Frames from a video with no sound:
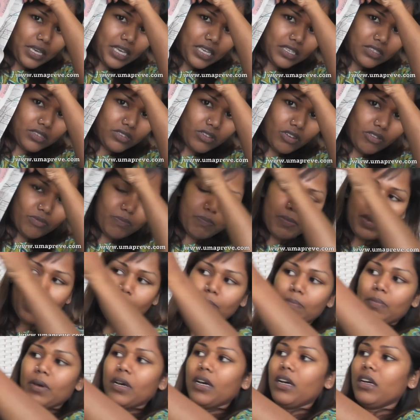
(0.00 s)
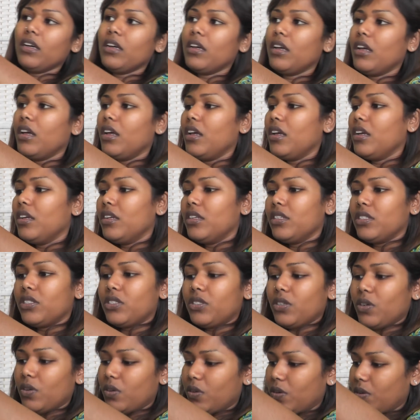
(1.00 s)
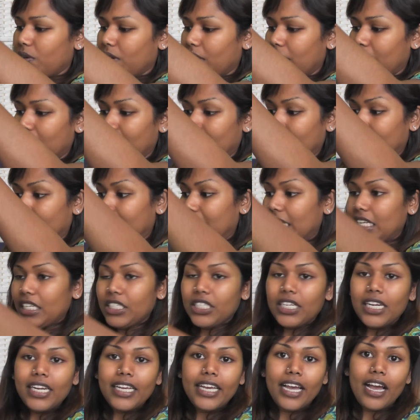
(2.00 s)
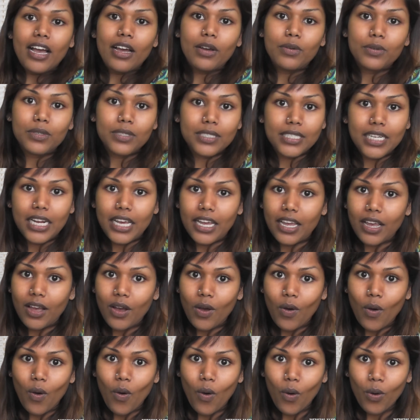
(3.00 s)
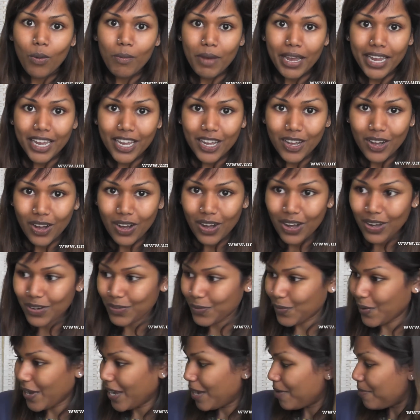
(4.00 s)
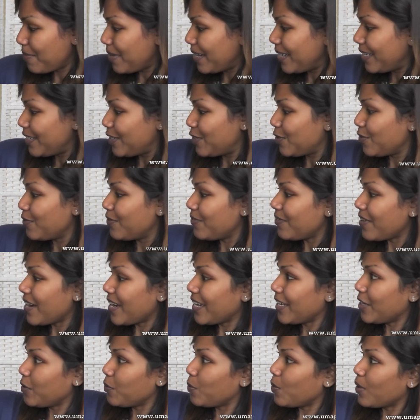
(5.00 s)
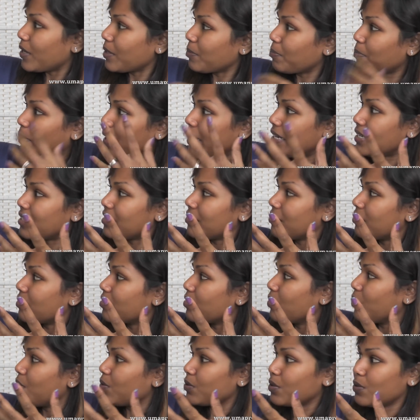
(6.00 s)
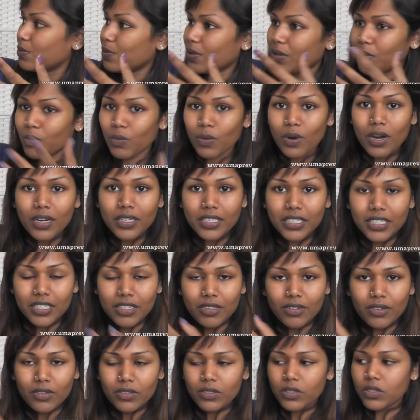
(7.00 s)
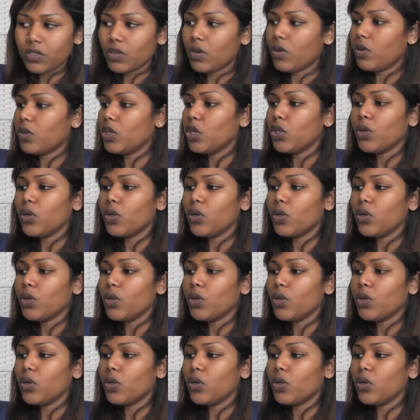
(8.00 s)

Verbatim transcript: piece of paper. So initially I was like, oh my god where am i to find what pattern goes with what you know so